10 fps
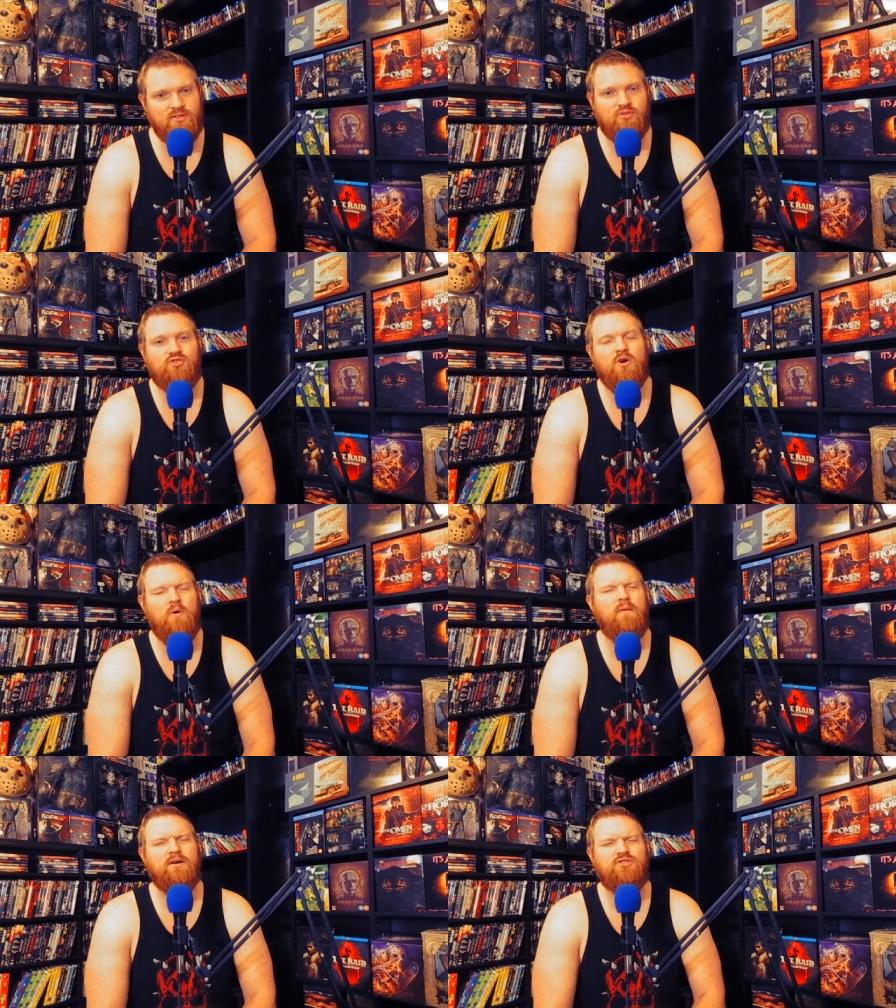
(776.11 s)
There's so
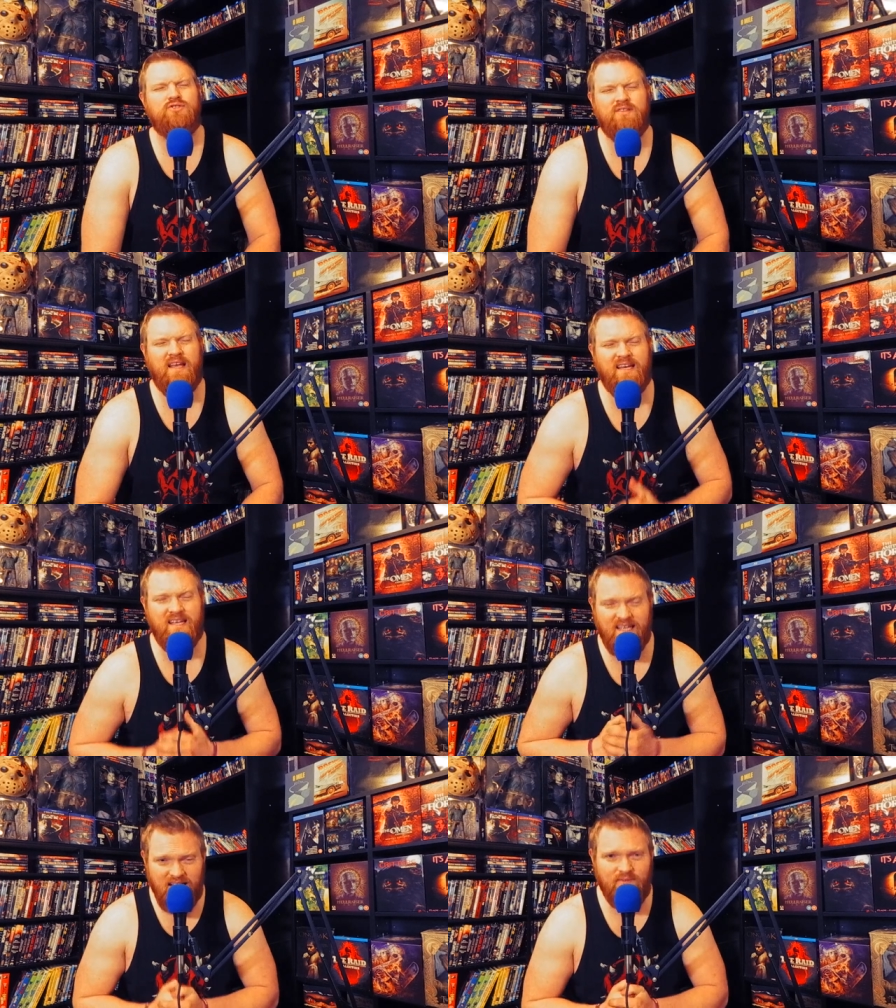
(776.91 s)
much they
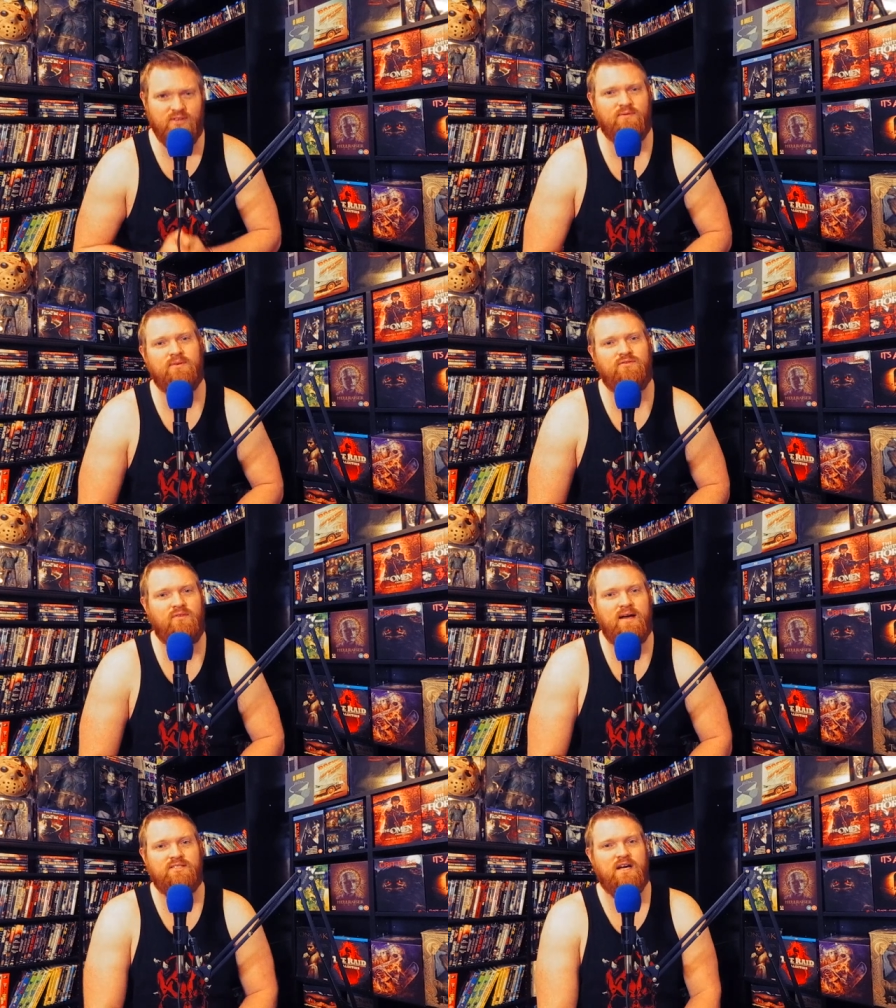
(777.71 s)
could give us from this
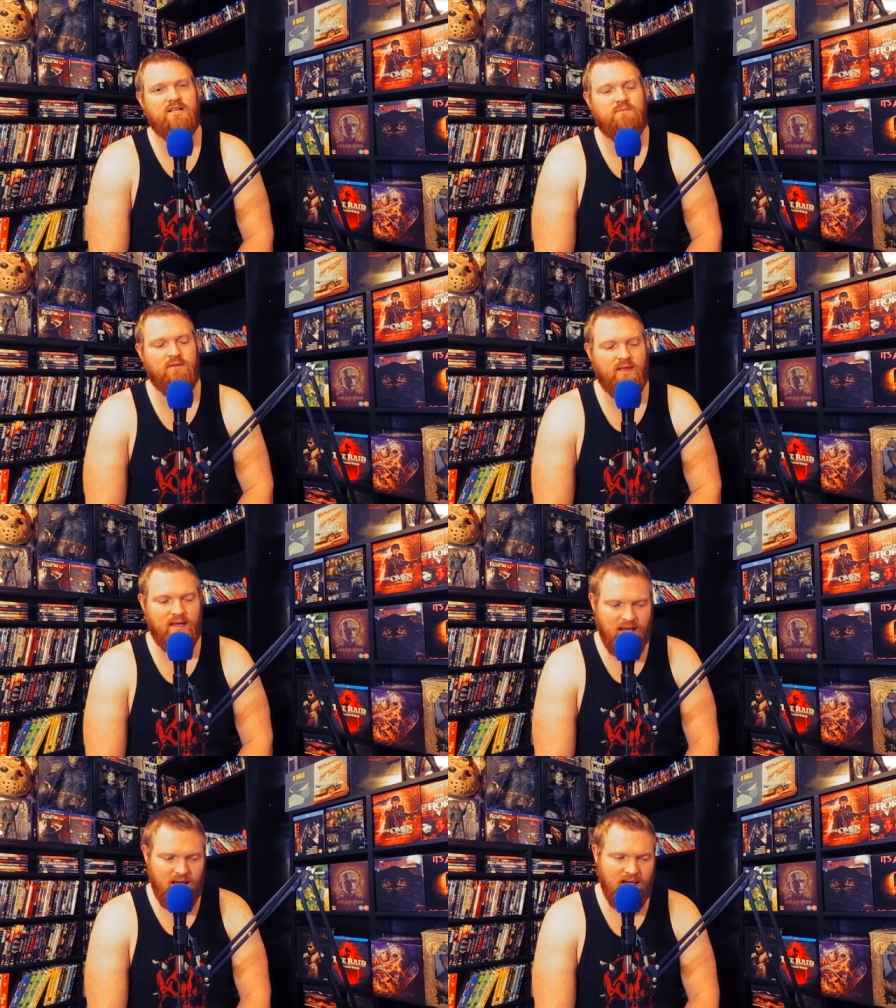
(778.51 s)
franchise, but they
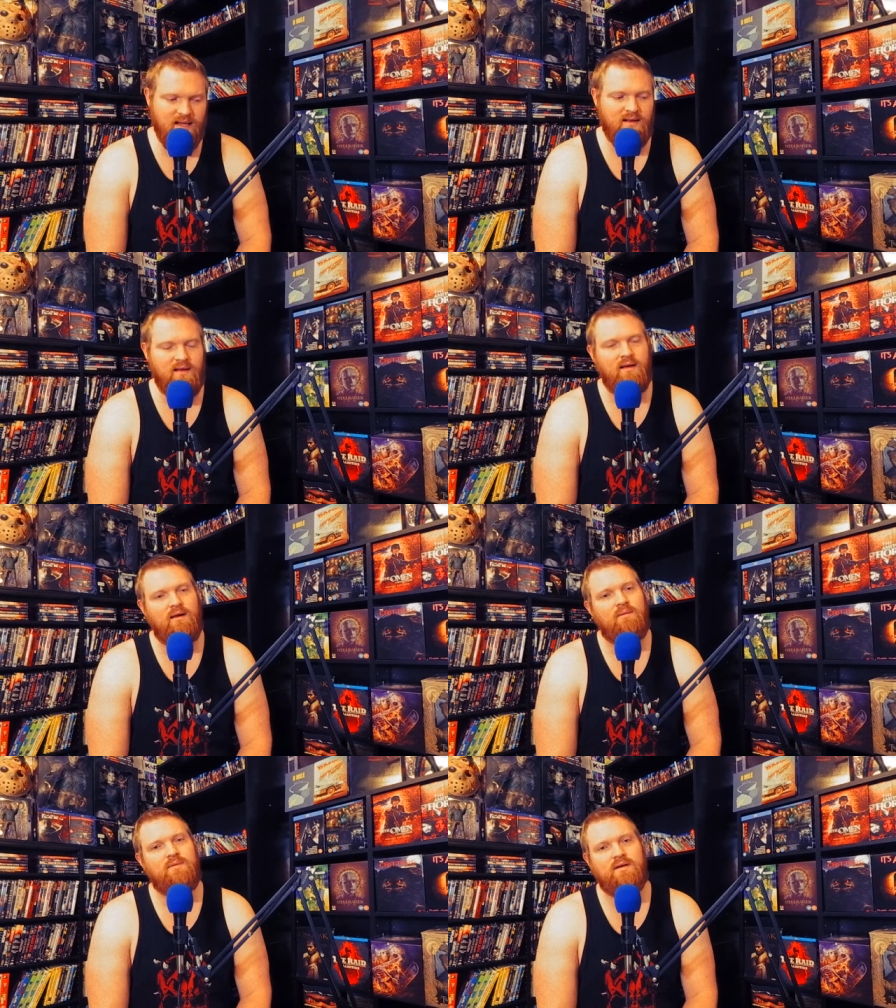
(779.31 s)
can't
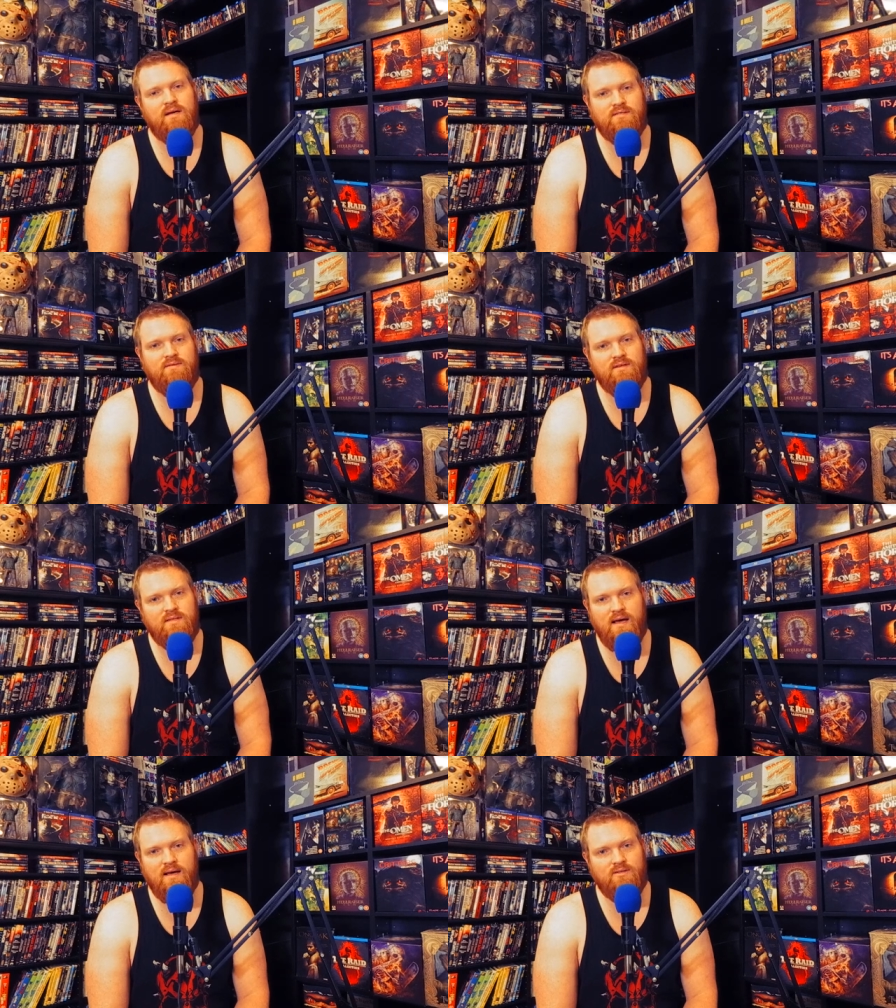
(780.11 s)
because of this
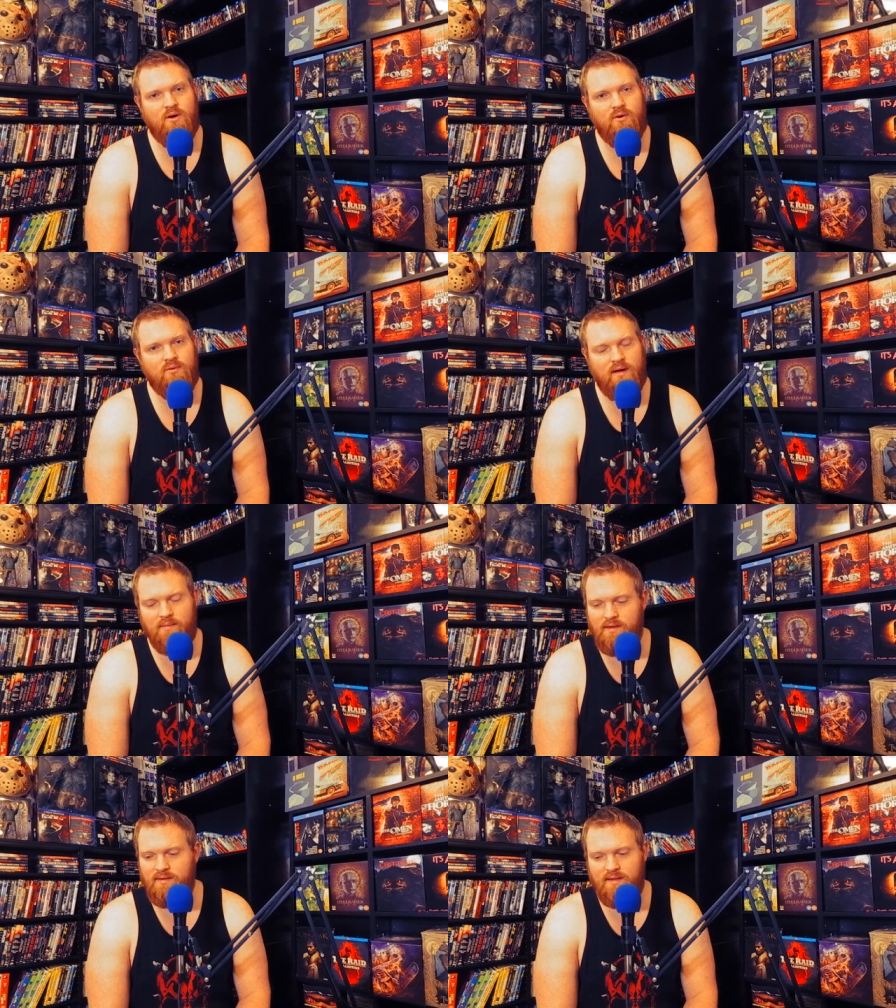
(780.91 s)
asshole. I
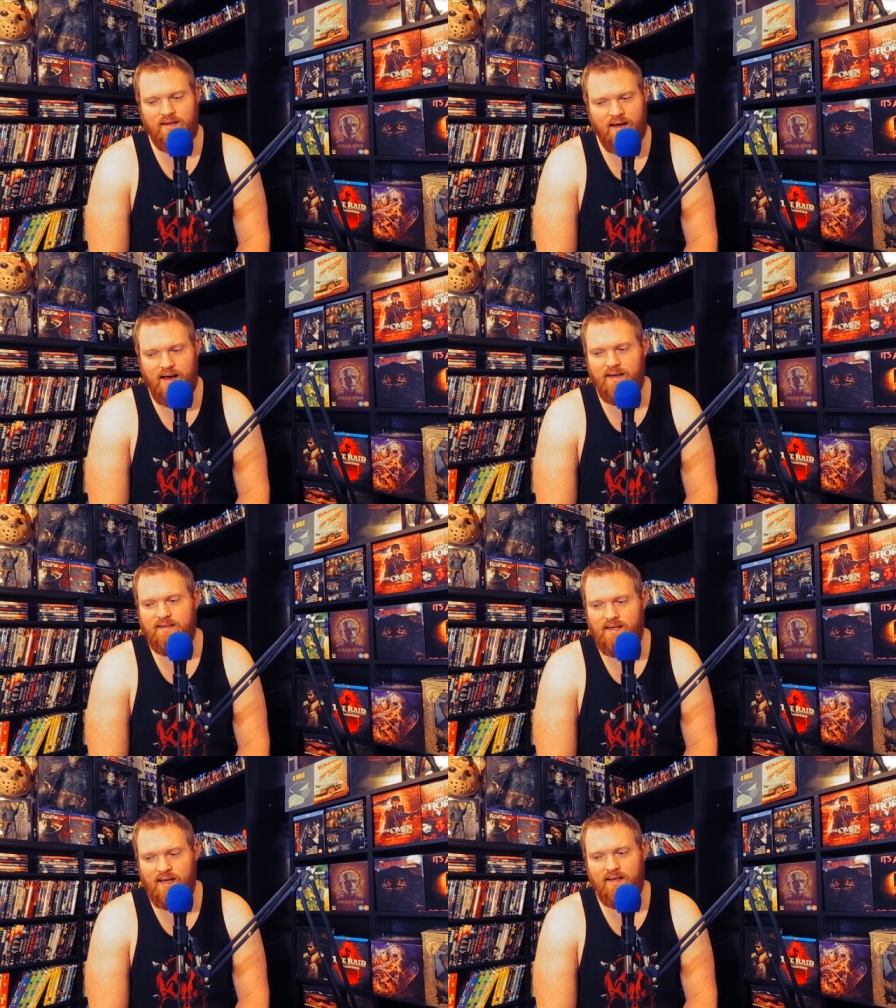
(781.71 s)
mean, god
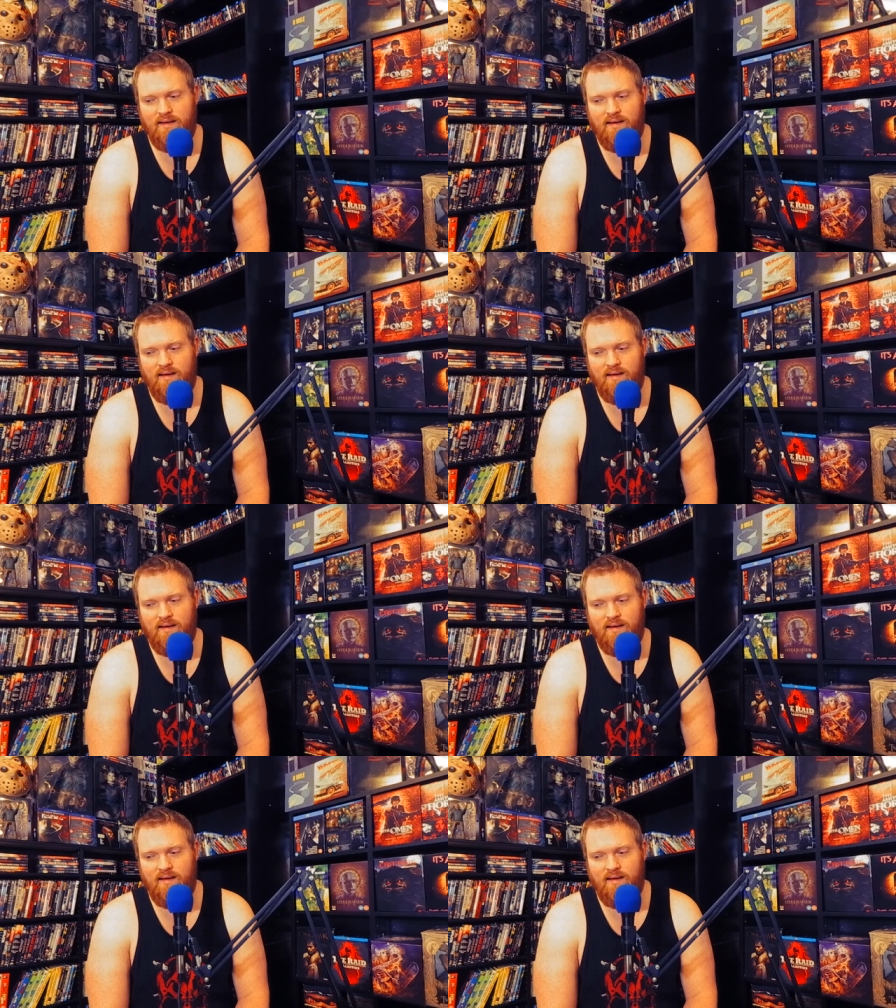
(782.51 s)
dang it.